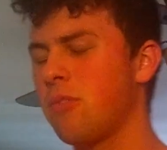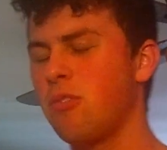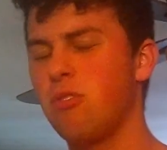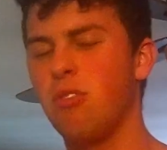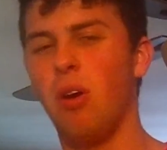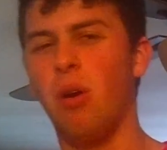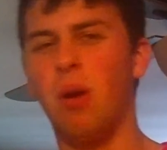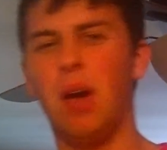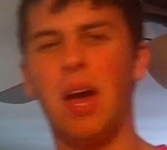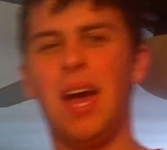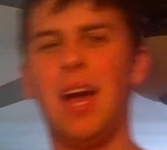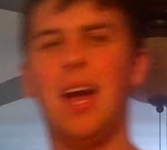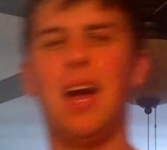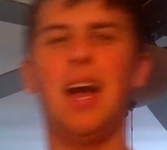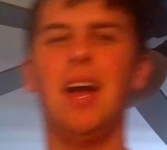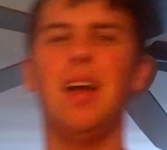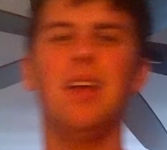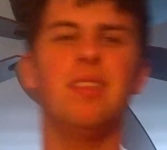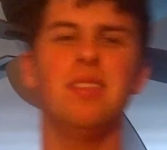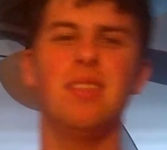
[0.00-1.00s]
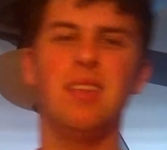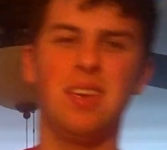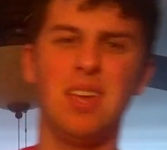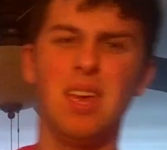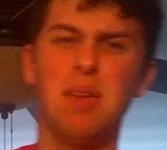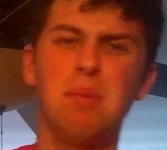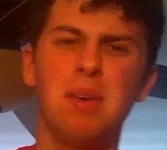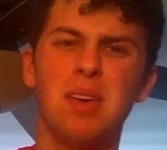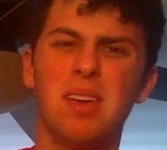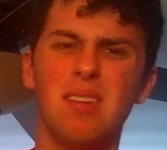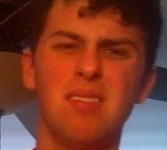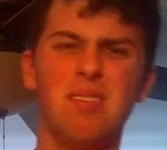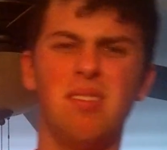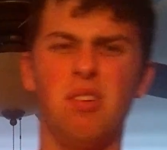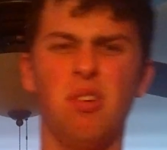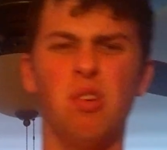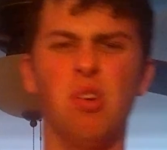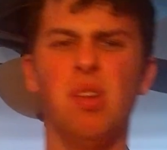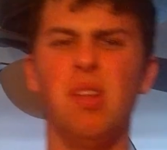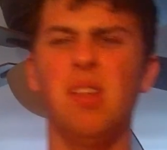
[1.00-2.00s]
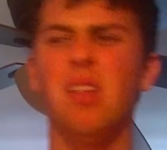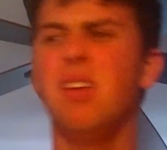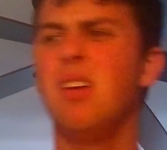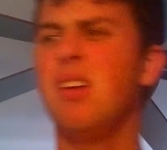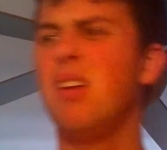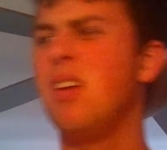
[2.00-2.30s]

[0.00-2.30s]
So uh, the gimmick isn't good.